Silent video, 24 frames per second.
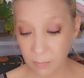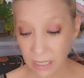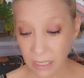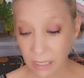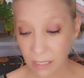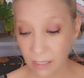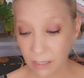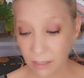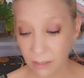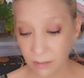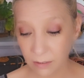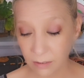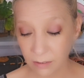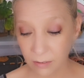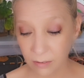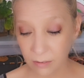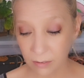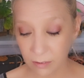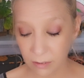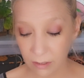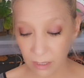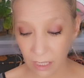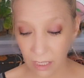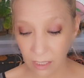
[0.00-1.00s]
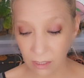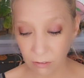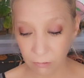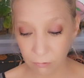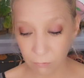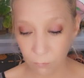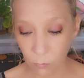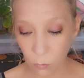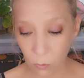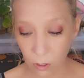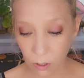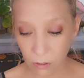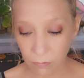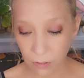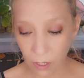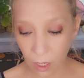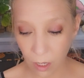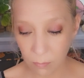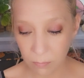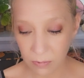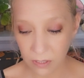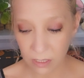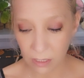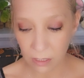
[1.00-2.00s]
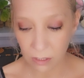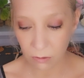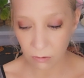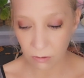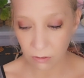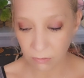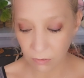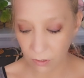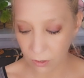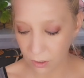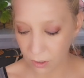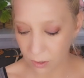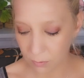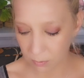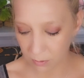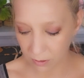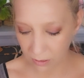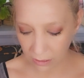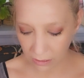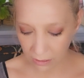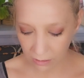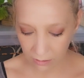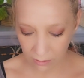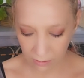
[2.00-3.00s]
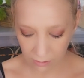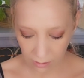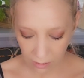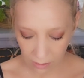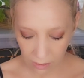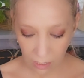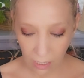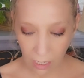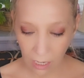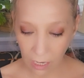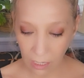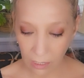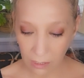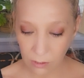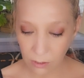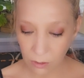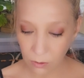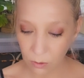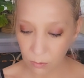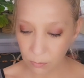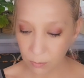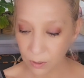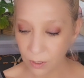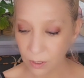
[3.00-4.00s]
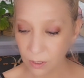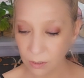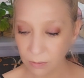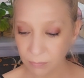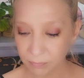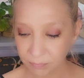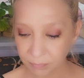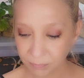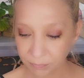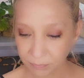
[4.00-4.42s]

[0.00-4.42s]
Man and the Four of Cups in the reverse, please. October.